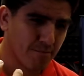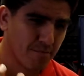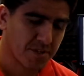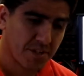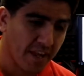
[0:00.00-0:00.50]

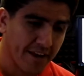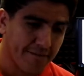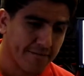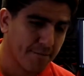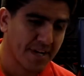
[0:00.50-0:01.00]

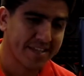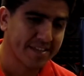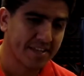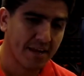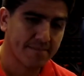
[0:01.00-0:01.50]
stiff, but at the
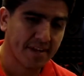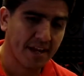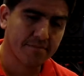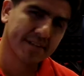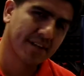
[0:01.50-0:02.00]
same
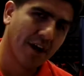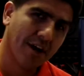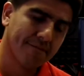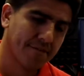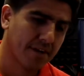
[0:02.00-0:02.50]
time
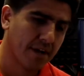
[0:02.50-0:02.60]
soft,